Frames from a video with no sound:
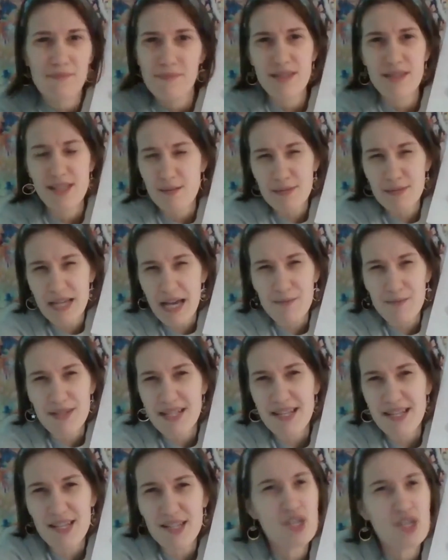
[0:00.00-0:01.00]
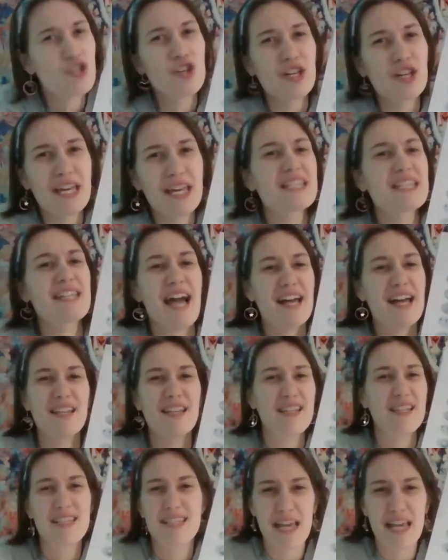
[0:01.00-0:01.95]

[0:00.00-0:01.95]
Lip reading: Sometimes it doesn't look exactly the